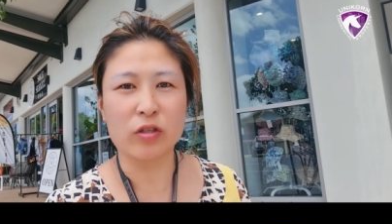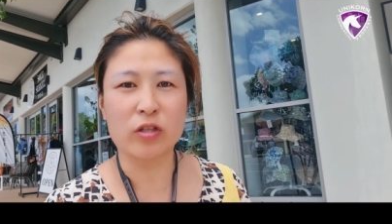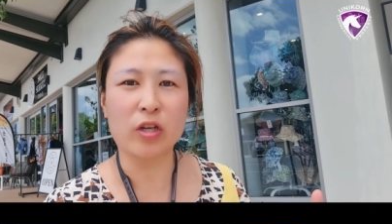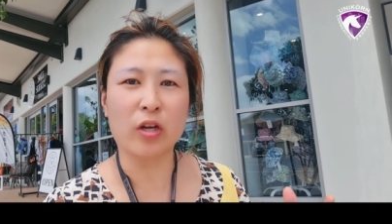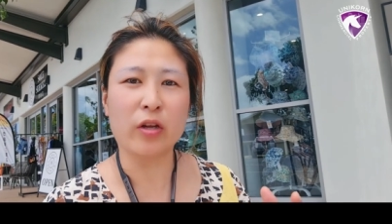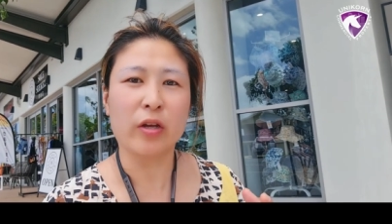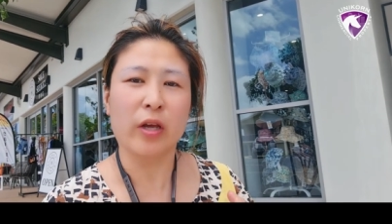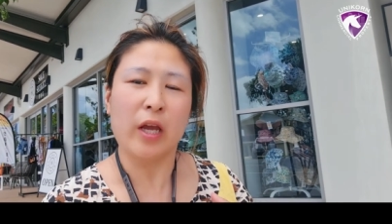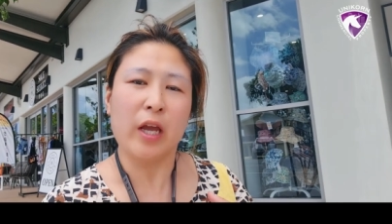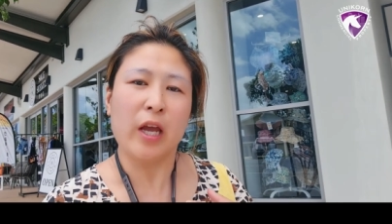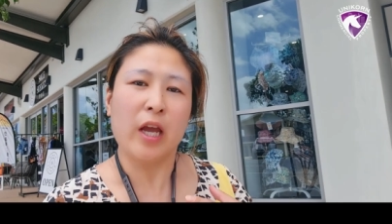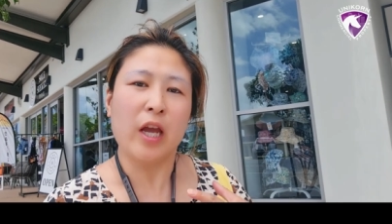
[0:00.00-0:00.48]

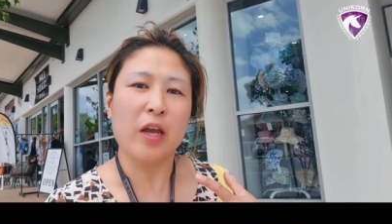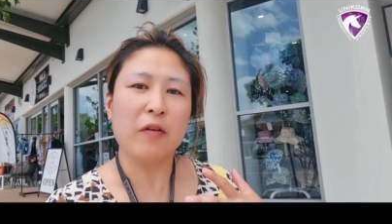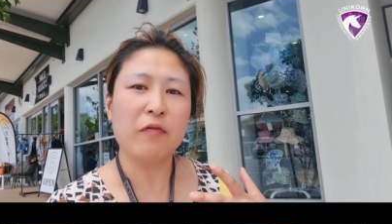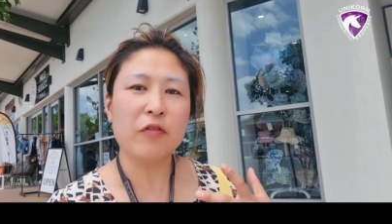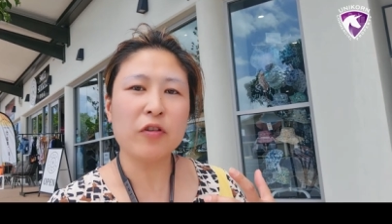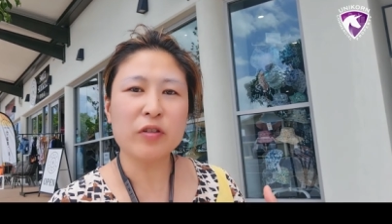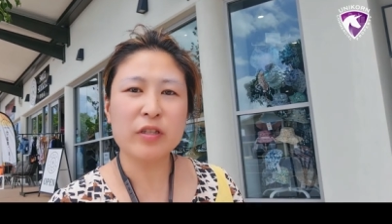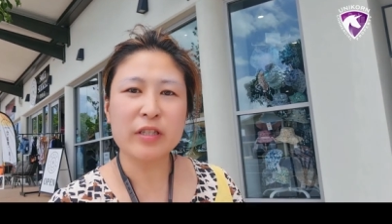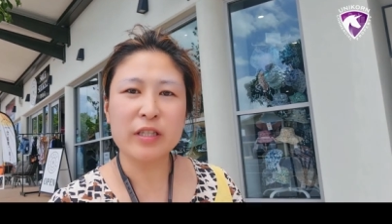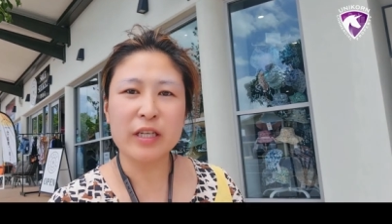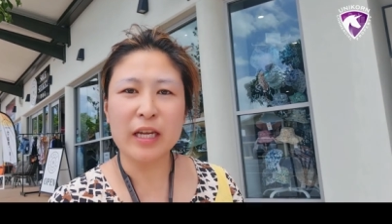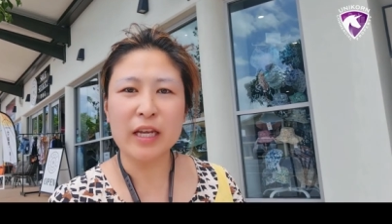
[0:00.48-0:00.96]
So if
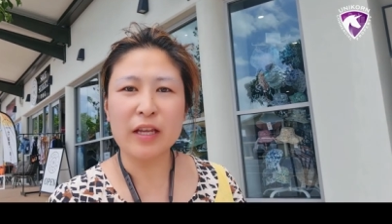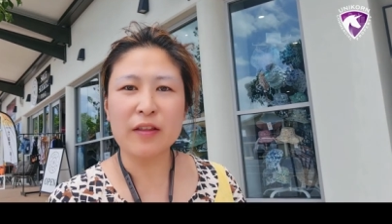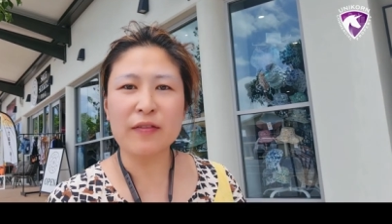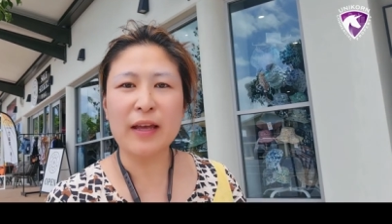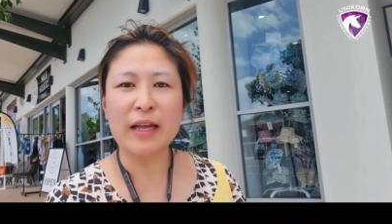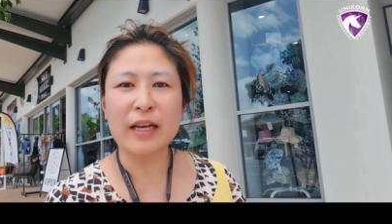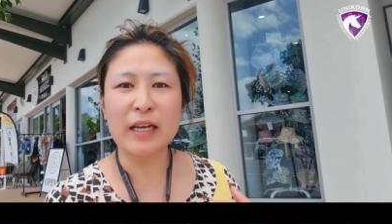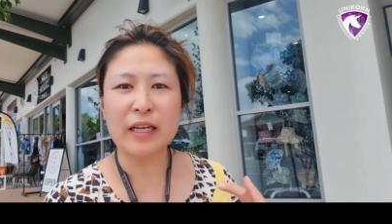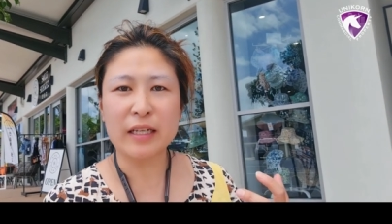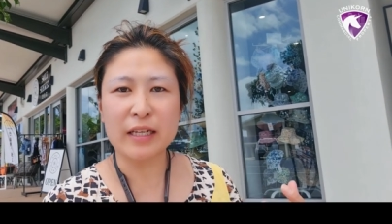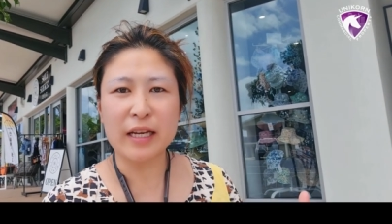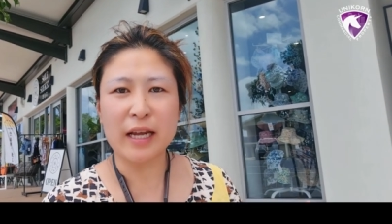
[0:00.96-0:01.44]
you're seeing
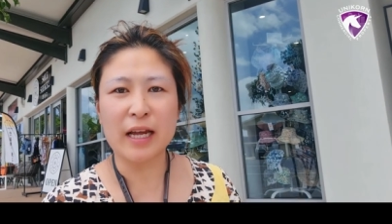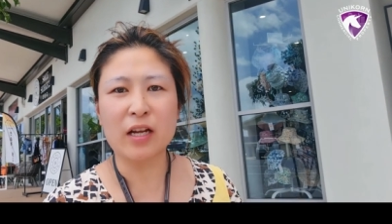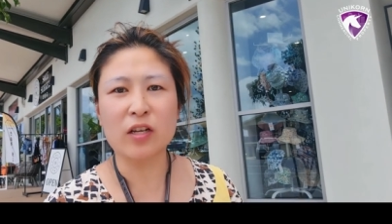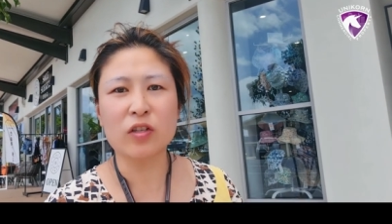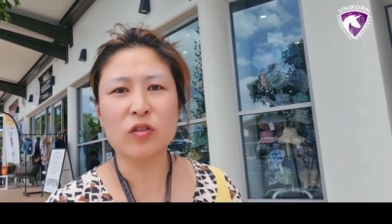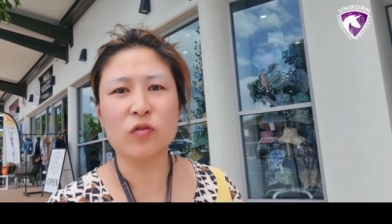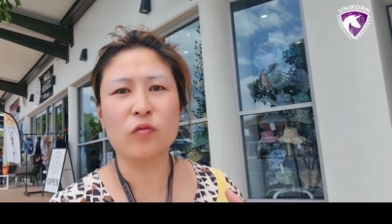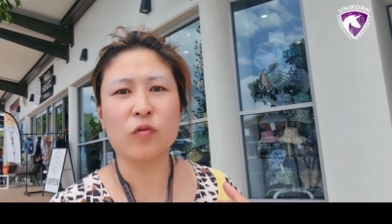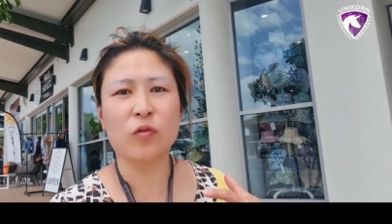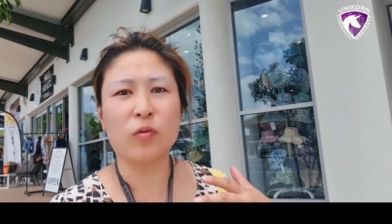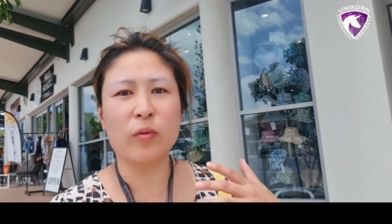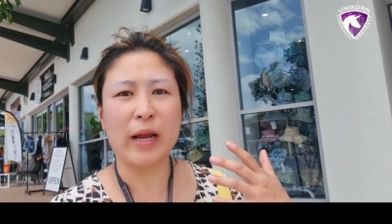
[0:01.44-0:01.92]
that in
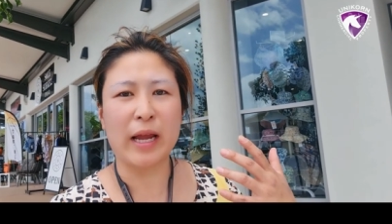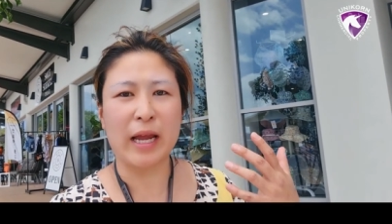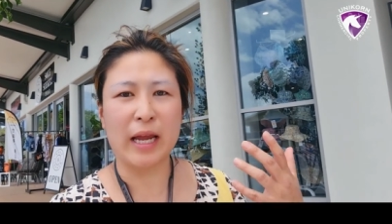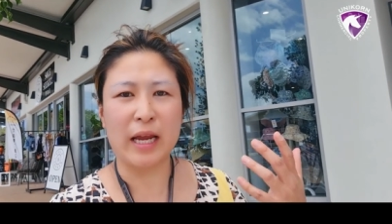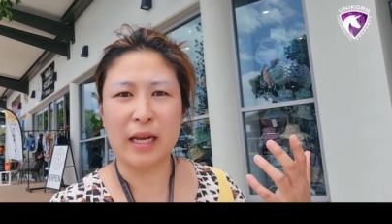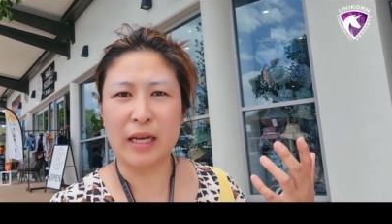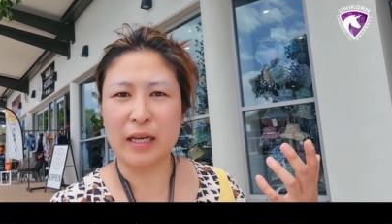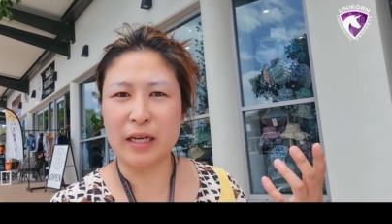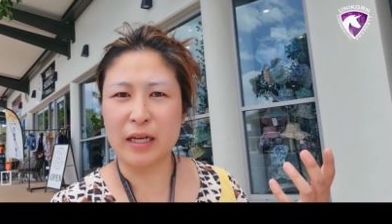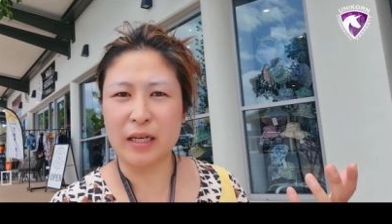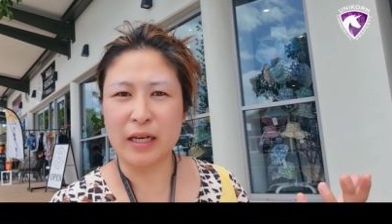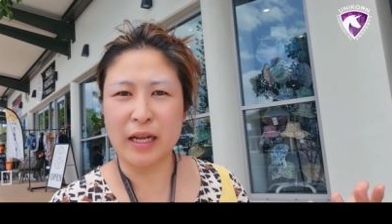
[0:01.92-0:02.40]
Townsville
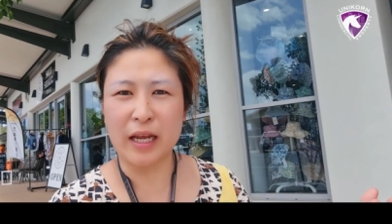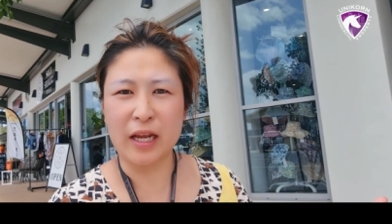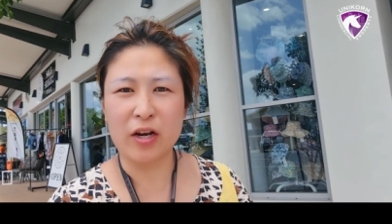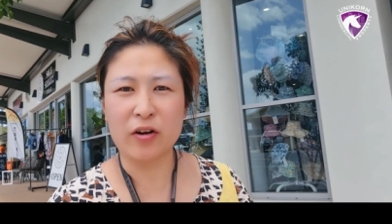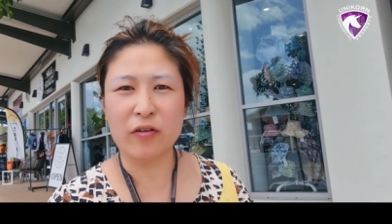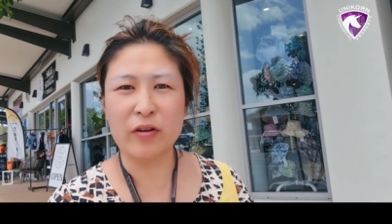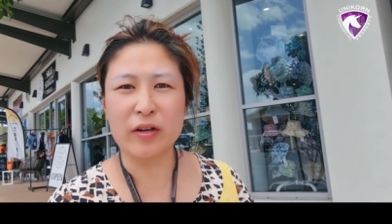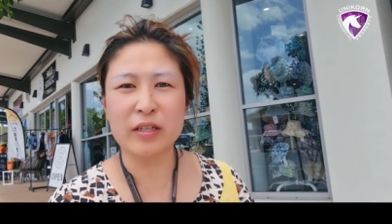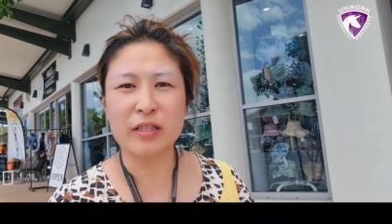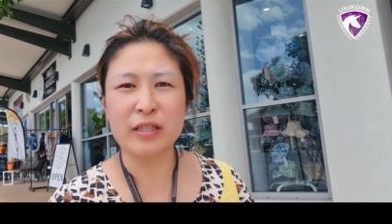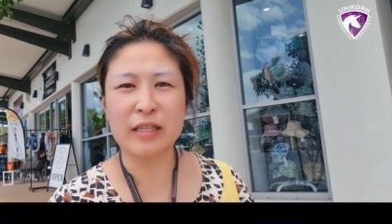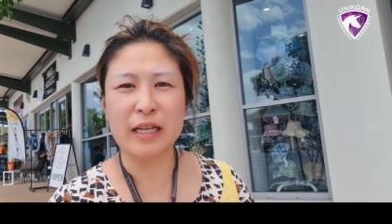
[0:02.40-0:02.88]
and in
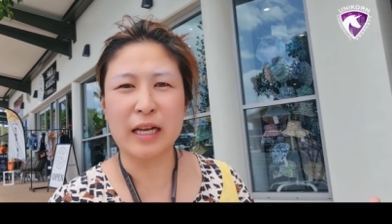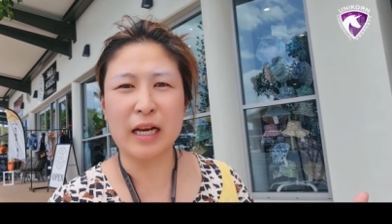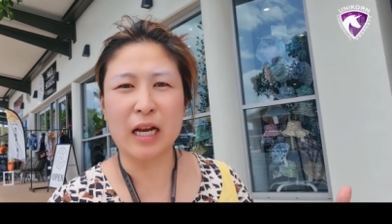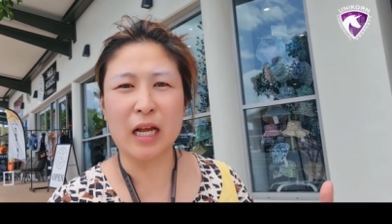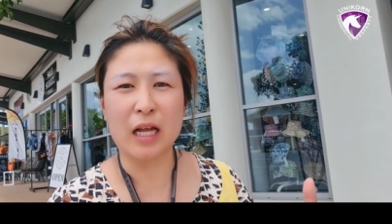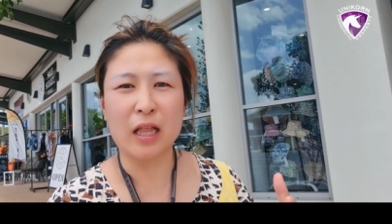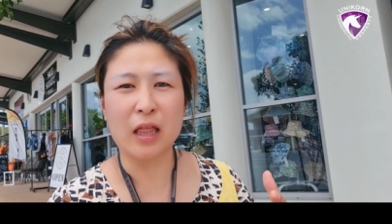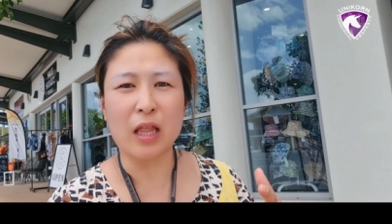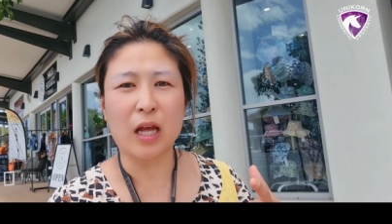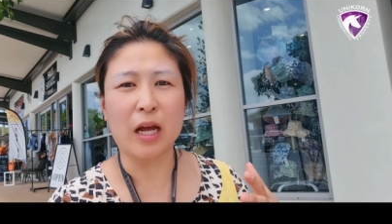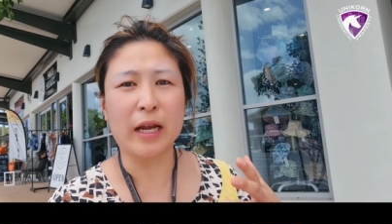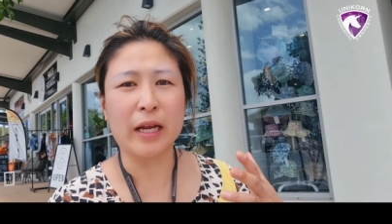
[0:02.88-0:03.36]
areas that
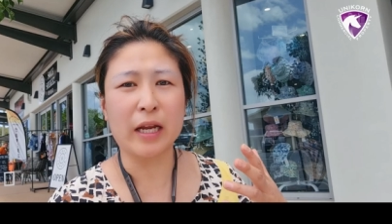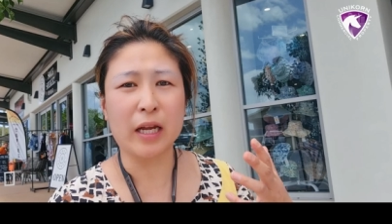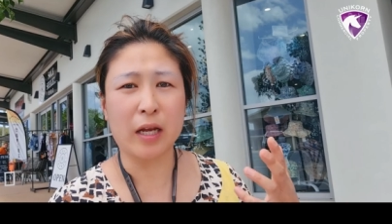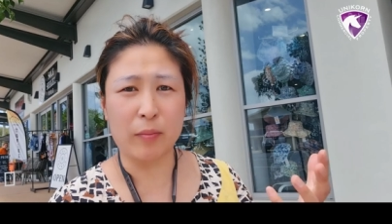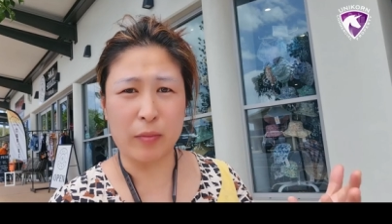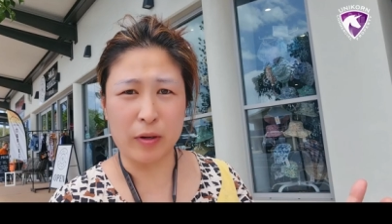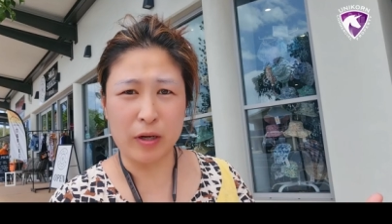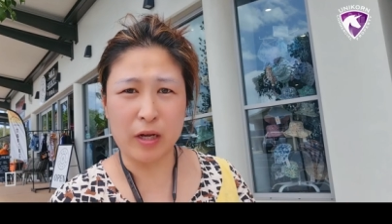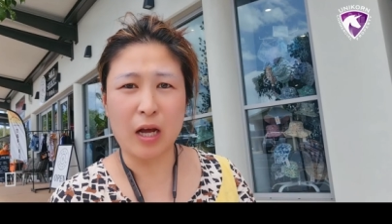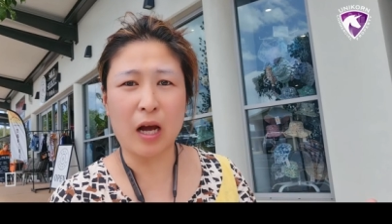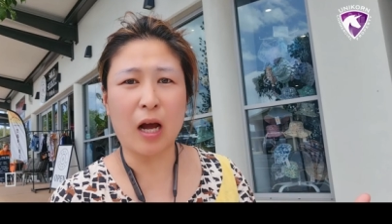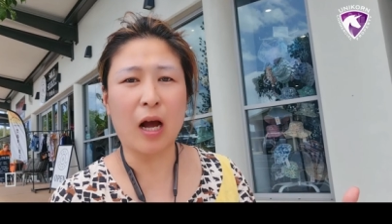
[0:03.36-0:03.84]
are like a
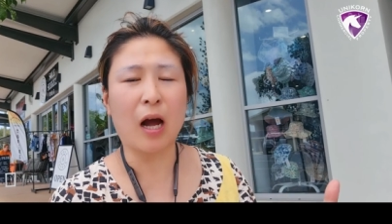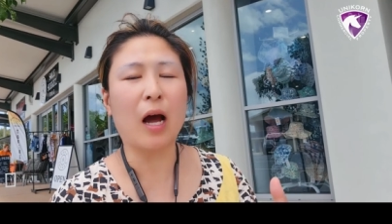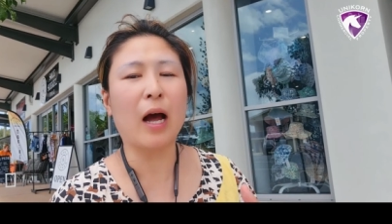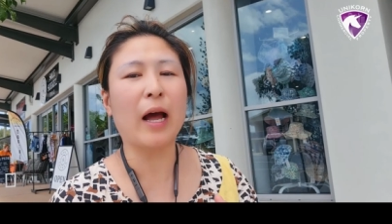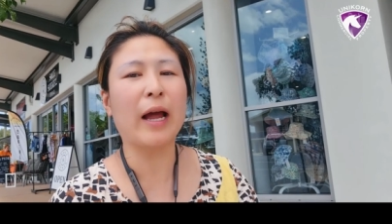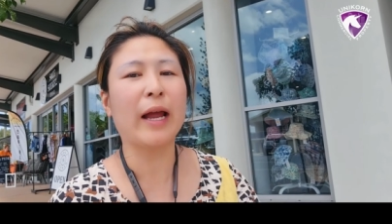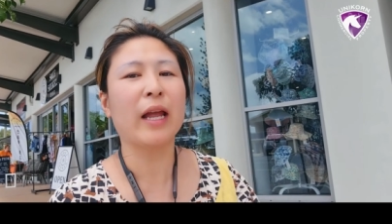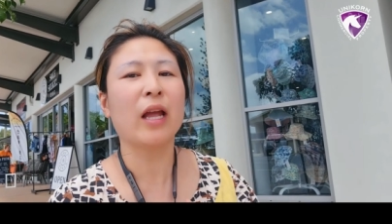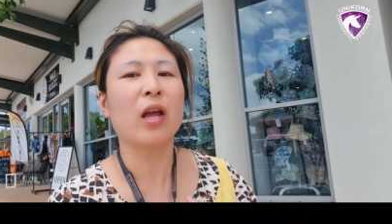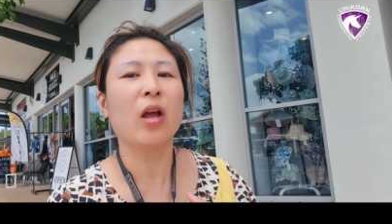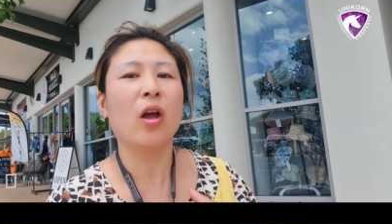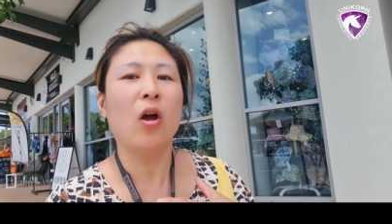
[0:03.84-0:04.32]

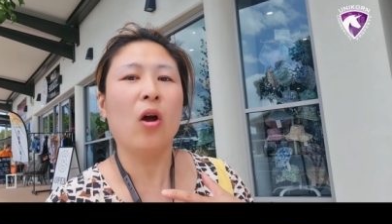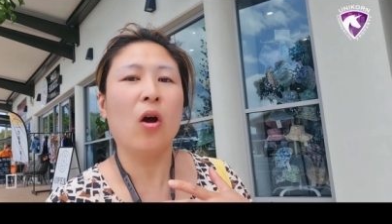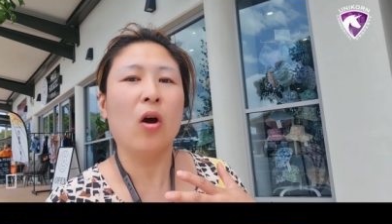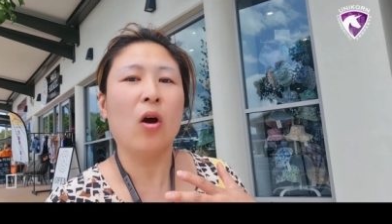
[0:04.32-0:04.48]
Mackay